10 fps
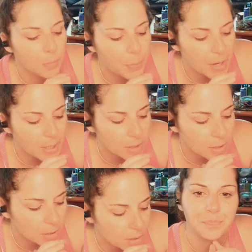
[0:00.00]
But
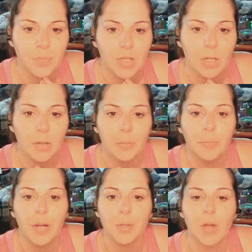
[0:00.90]

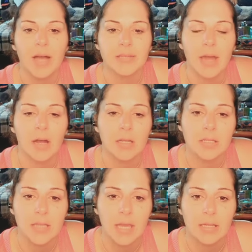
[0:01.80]
but you guys got to
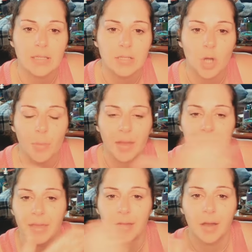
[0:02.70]
understand, sorry my
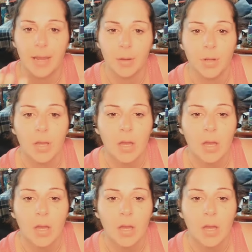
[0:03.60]
thing cut out.